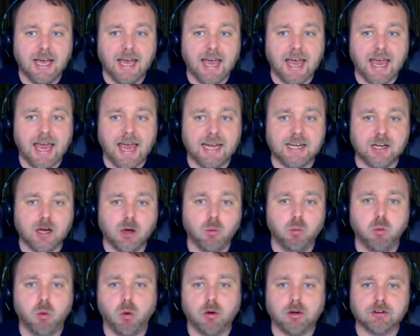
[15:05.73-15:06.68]
and a
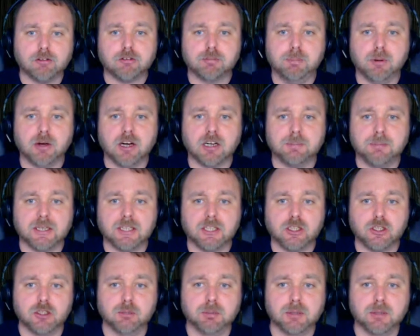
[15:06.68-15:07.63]
war sparked by the
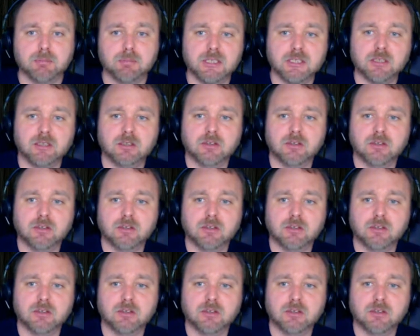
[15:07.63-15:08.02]
Cuban Missile